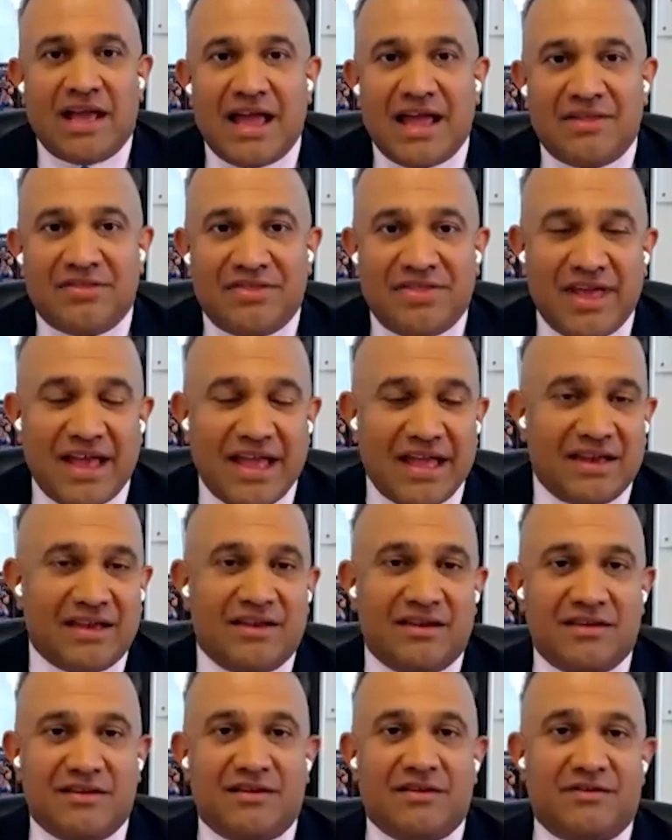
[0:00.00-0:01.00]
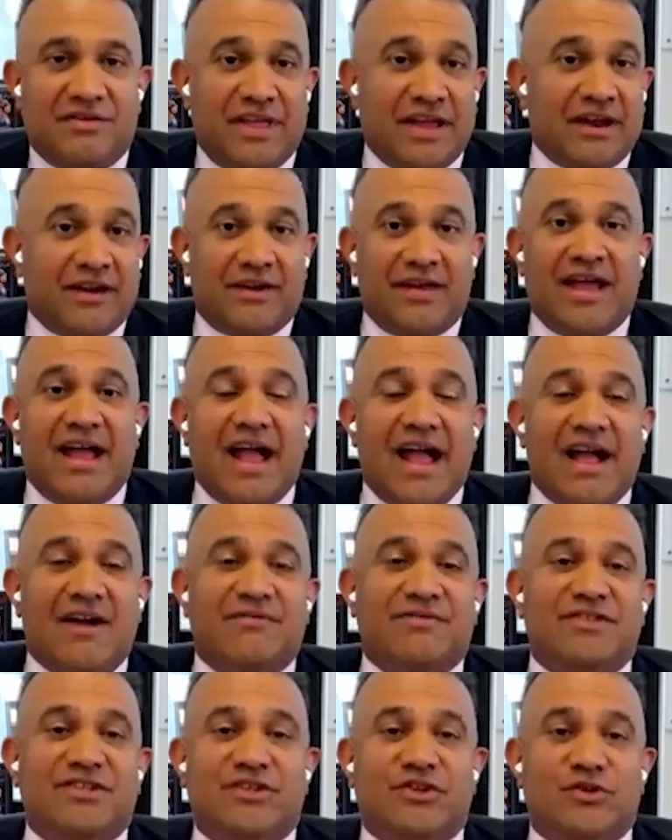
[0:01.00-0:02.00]
And then they're going to
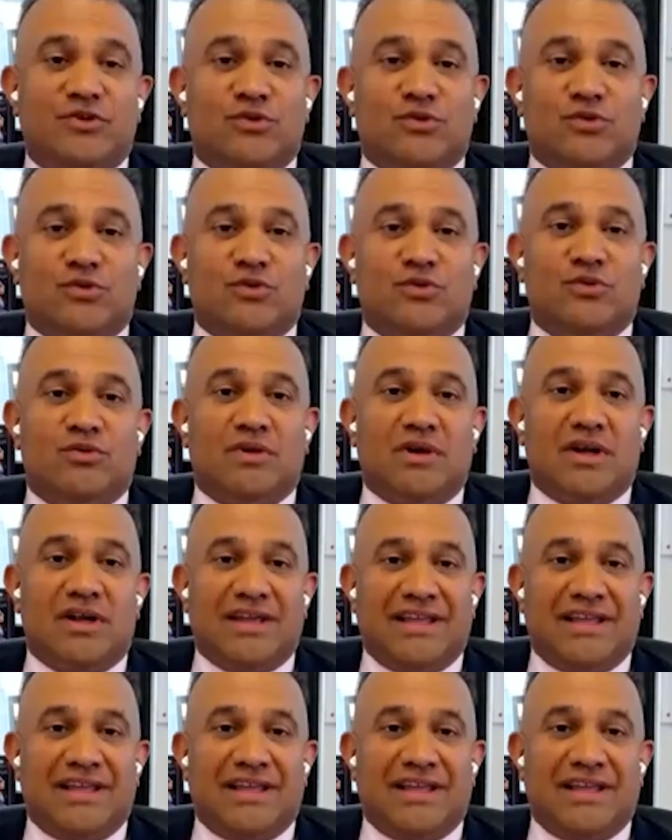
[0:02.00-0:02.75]
have to